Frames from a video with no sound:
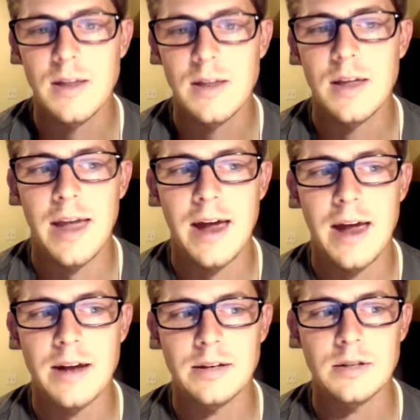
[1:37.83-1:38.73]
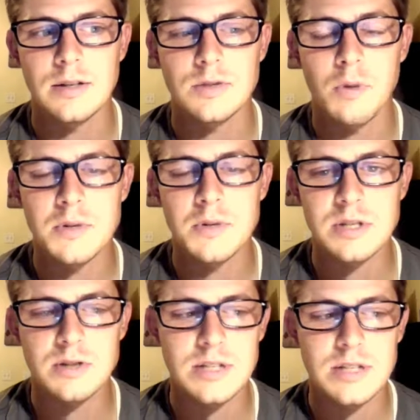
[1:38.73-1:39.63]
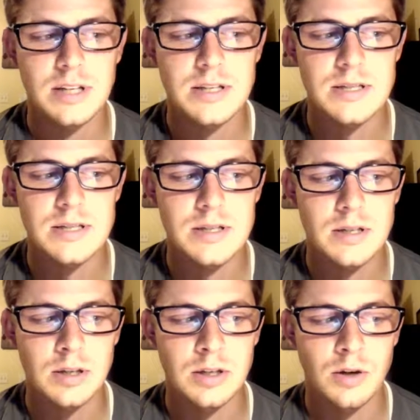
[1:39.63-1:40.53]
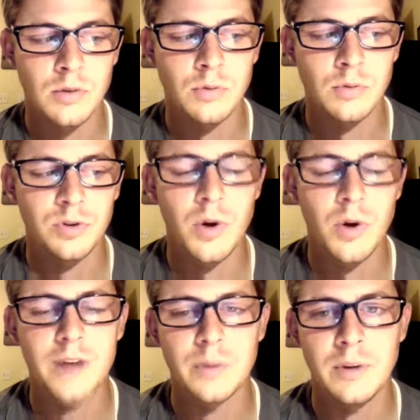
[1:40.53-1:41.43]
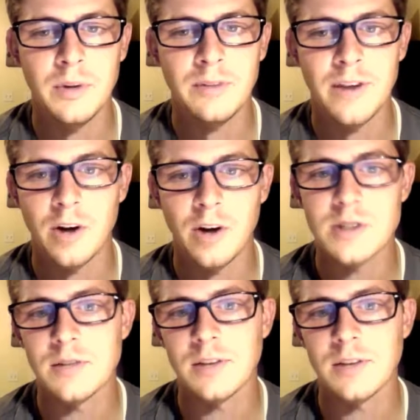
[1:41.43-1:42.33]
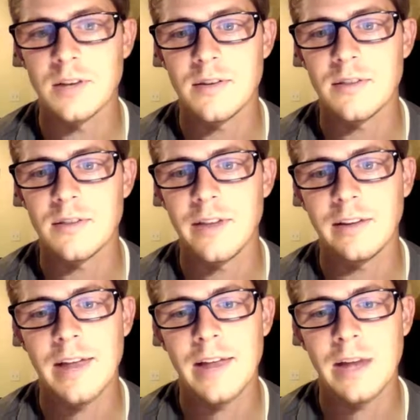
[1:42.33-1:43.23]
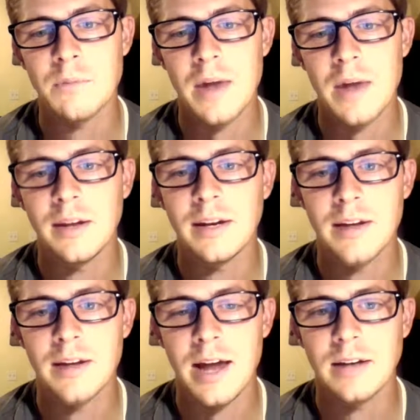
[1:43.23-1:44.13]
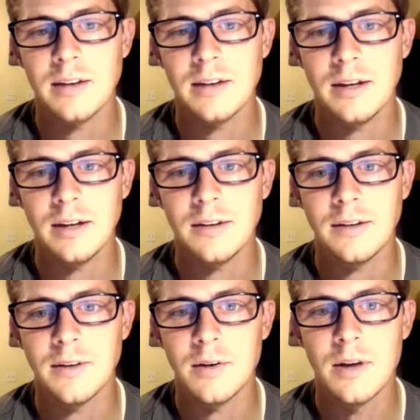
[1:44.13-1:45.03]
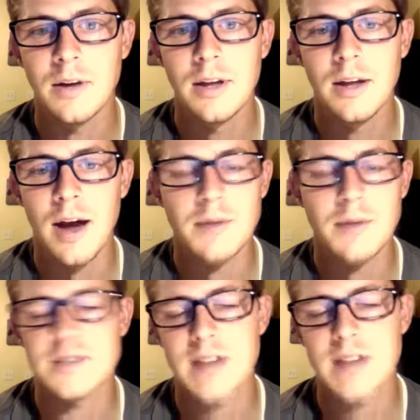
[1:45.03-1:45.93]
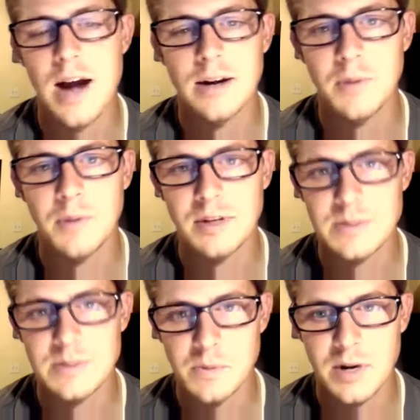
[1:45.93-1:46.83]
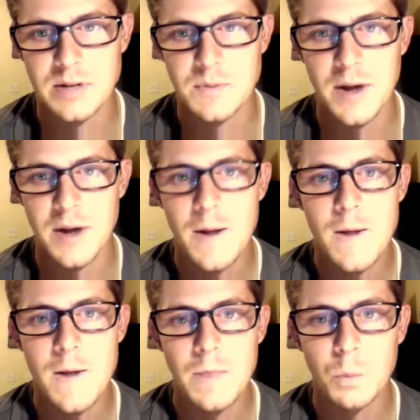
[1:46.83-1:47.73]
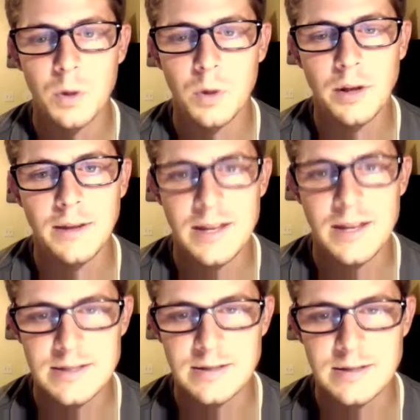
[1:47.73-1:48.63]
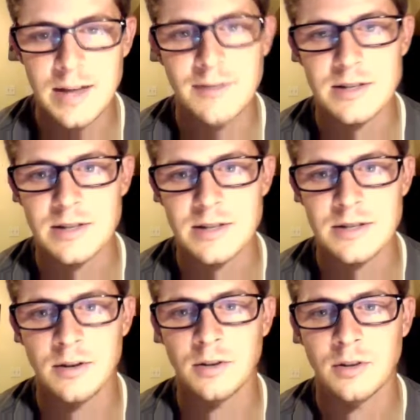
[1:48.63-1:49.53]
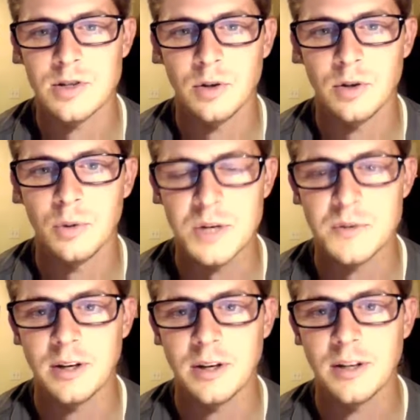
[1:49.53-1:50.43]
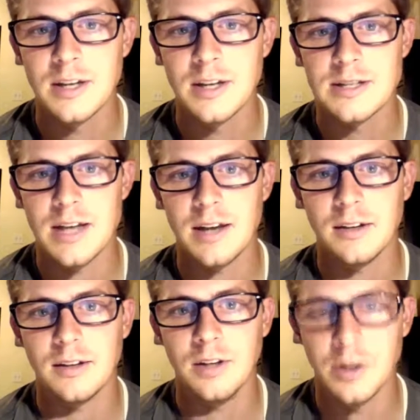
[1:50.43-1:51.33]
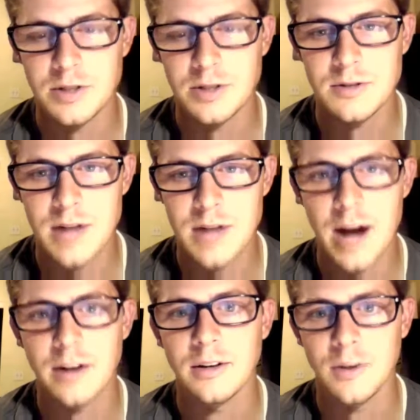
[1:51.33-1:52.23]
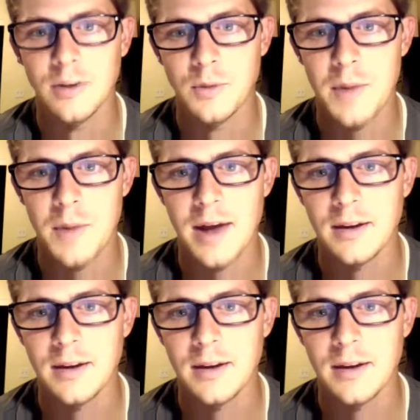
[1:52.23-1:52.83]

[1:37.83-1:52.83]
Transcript: And so what was interesting is, so often we find ourselves guilty of like laying in bed late at night thinking, I'm just tired, I'm not going to say my prayers. But really, that's the adversary sitting on our shoulder whispering, saying, you're too tired, go to bed.